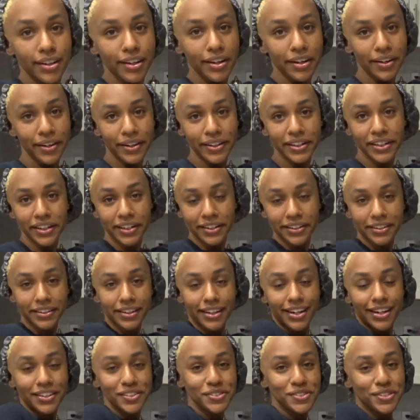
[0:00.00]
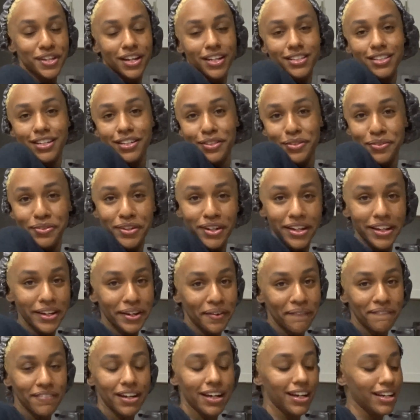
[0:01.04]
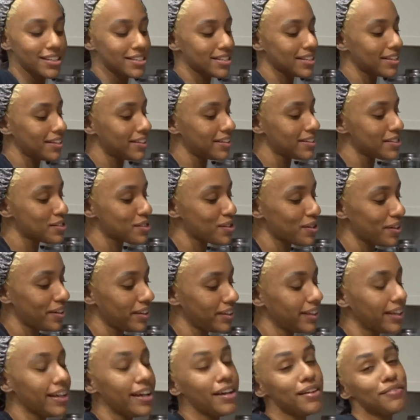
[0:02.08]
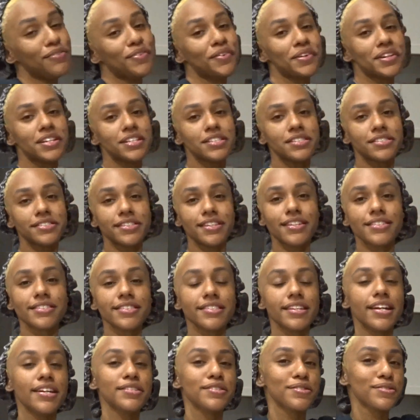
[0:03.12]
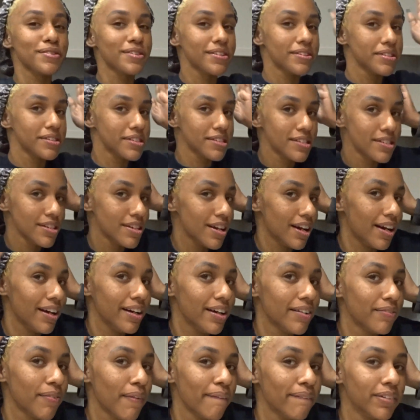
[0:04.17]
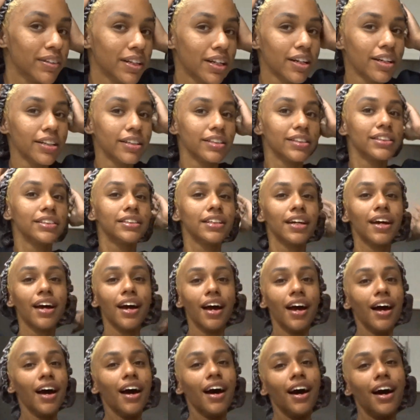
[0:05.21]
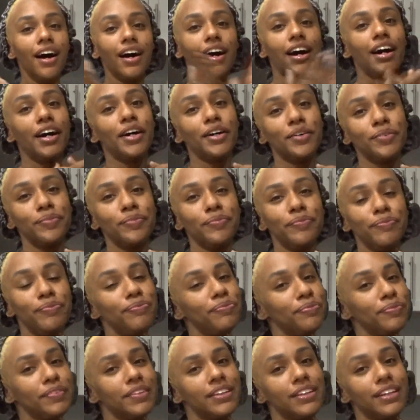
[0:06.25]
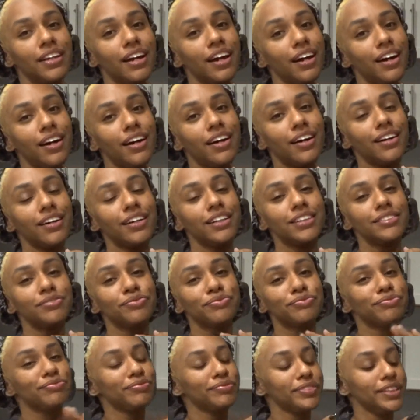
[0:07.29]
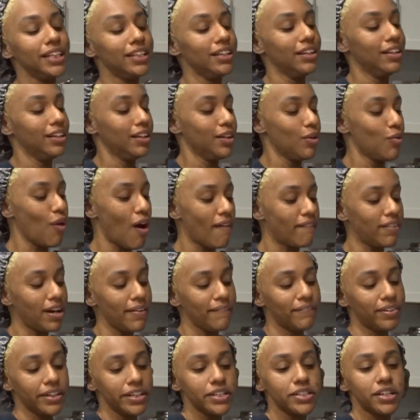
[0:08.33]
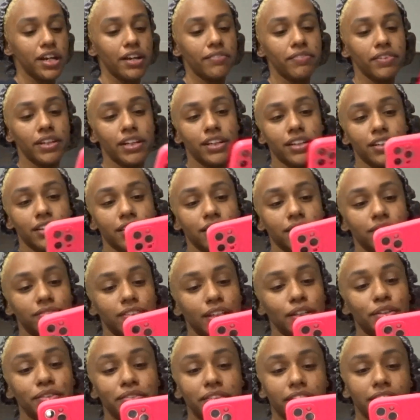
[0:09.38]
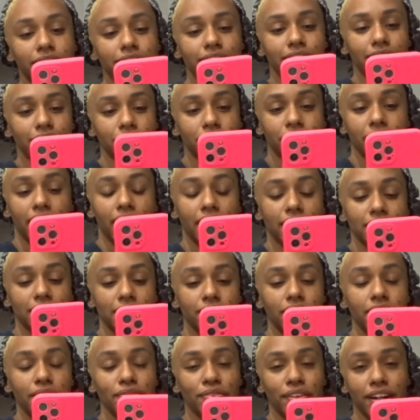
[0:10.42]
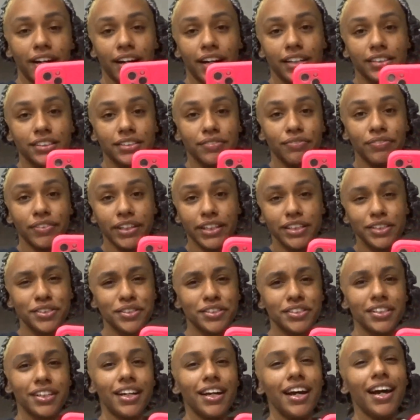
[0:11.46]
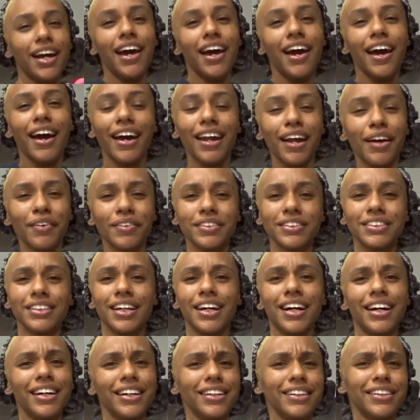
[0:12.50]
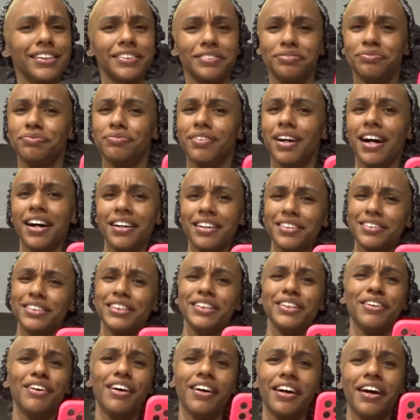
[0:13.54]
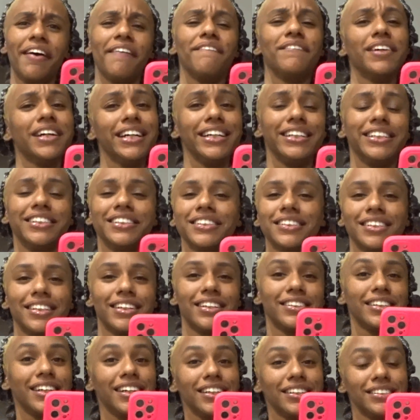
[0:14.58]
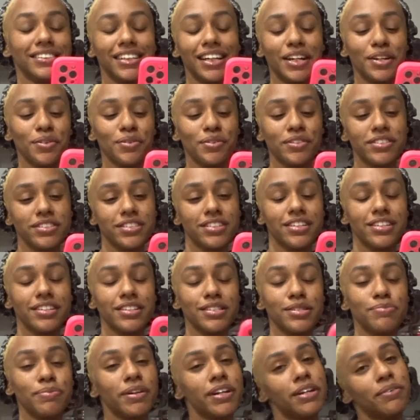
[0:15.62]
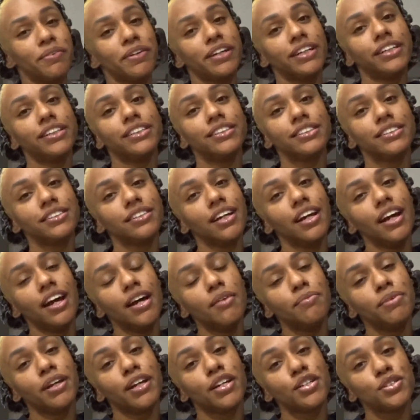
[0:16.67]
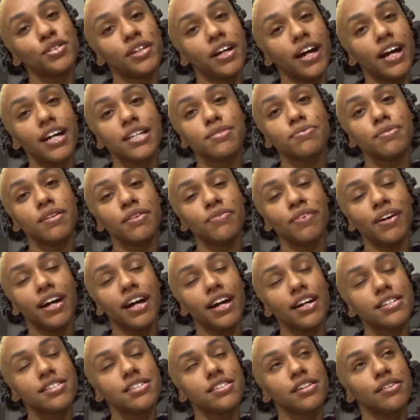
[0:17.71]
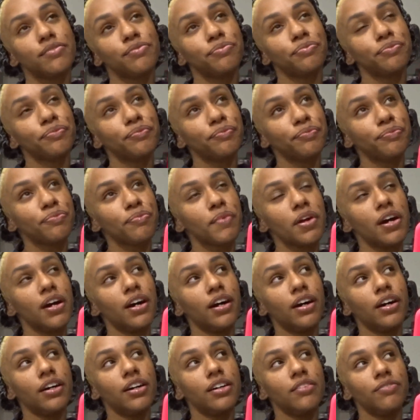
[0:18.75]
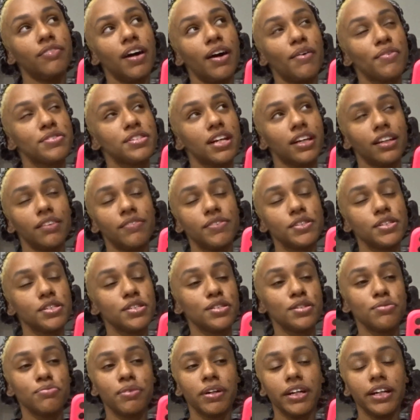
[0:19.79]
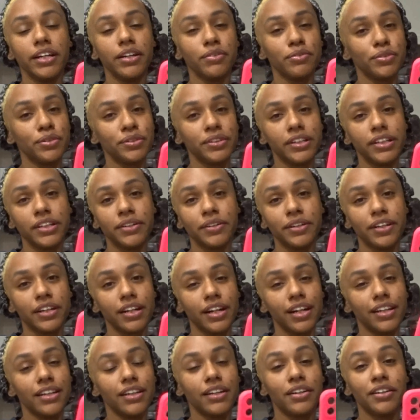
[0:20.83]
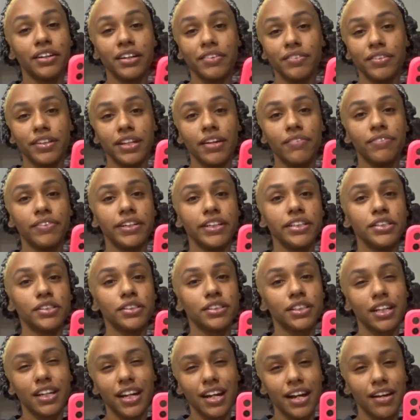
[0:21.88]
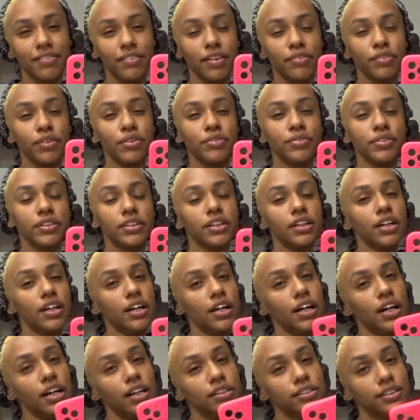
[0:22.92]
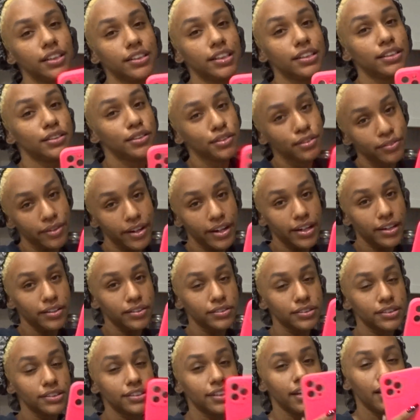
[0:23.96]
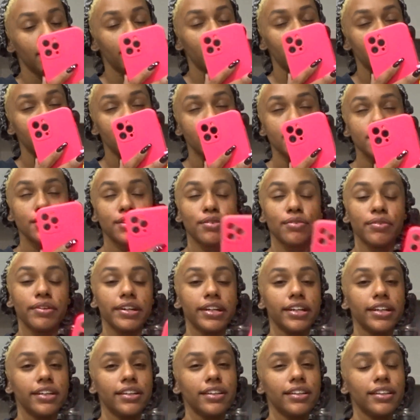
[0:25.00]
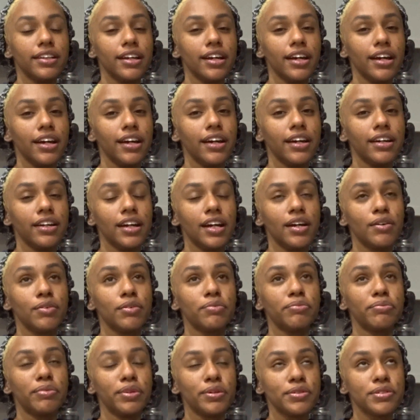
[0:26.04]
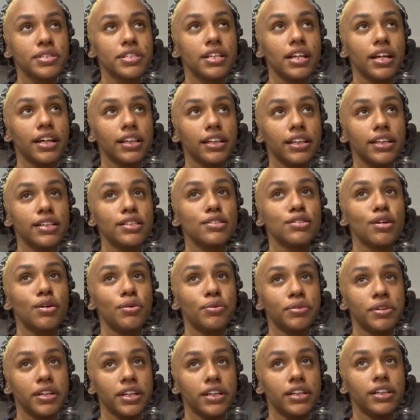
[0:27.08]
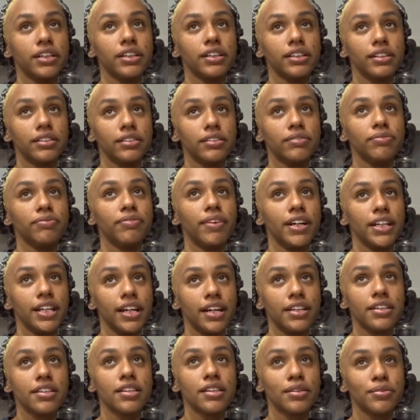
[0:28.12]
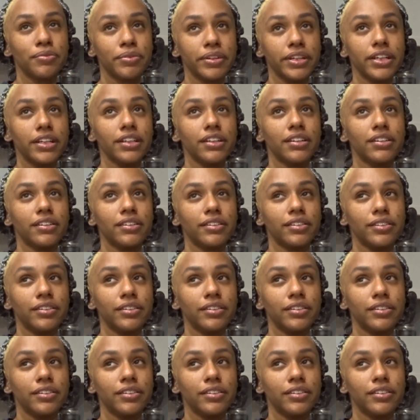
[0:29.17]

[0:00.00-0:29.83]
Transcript: Alright, y'all. I just got done doing a hair mask. It is currently 8:46, and as you can see, I am a blonde. Yeah. While my bleach came in, my homegirl texted me asking me if I had some bleach. And I was like, how does she know I got bleach? Like, that is not a coincidence. But anyways, because she asked me if I had some, I was like, let me just do my hair really quick and then I'll give her that bleach that I have left over. So I did 2 rounds to get rid of this green, and I will most likely tone it by the end of the week.